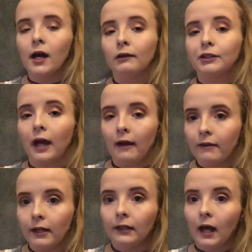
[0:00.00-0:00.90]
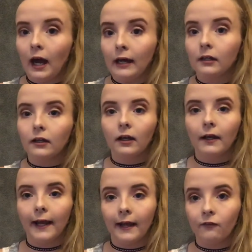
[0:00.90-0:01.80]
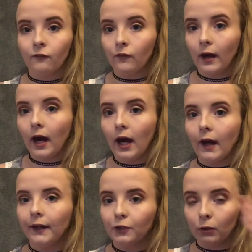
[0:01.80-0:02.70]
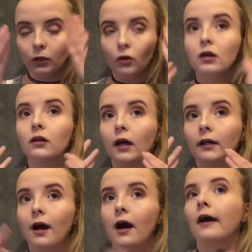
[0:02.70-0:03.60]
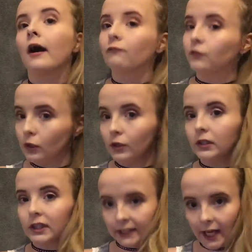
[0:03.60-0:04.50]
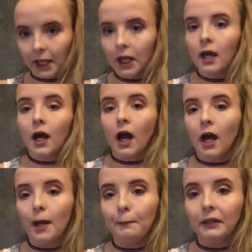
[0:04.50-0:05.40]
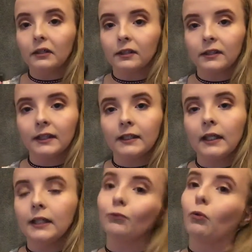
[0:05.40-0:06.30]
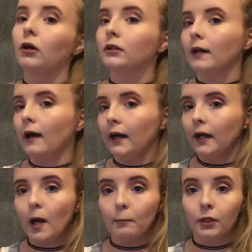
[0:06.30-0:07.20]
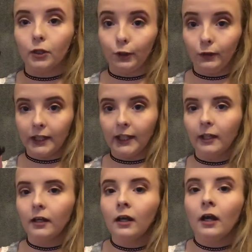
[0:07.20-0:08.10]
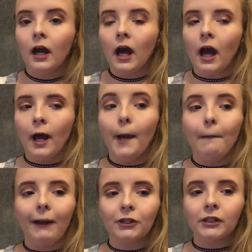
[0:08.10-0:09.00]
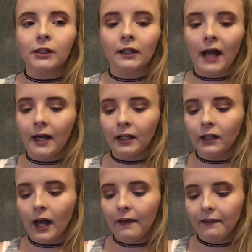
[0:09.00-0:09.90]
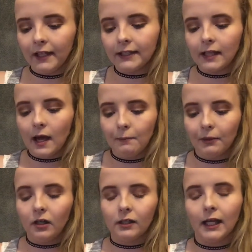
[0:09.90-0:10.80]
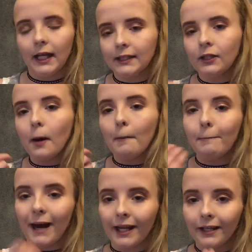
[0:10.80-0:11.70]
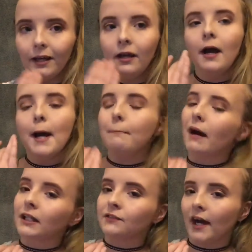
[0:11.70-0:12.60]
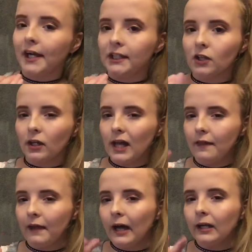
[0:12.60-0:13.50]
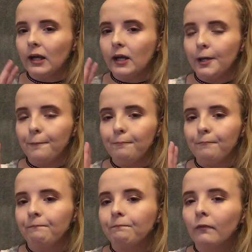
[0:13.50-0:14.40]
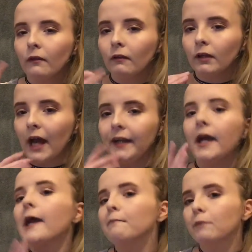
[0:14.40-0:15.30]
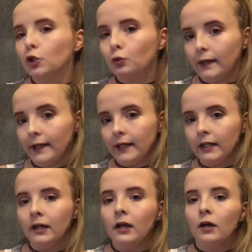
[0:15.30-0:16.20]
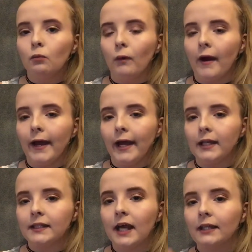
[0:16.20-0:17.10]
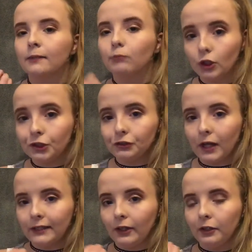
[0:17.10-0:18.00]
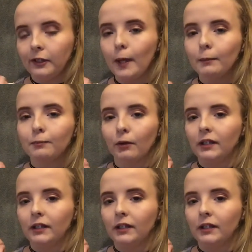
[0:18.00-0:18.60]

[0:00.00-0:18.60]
which I really like if I do a look like I have done today, because this is what I am using. I just kind of like this because it's not mattifying, it's got like that kind of in between where it's nice and moisturised on your lips, but